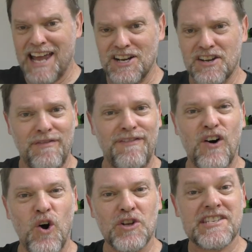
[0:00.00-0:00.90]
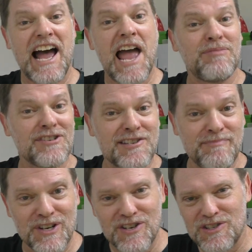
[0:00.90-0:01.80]
And I got 4
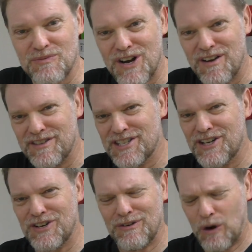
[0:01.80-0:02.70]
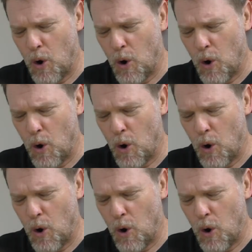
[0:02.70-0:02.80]
tablespoons worth too.